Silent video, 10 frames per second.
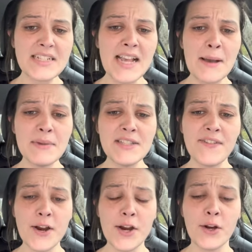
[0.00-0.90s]
Time is
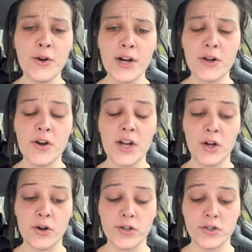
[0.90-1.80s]
very critical
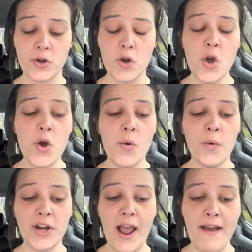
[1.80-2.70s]
and crucial
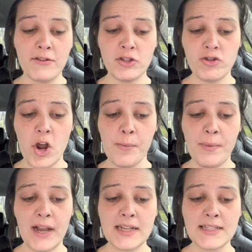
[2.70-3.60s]
when you have a stroke
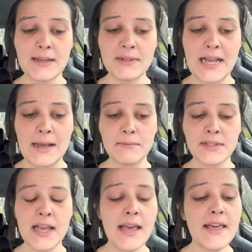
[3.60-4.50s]
because sometimes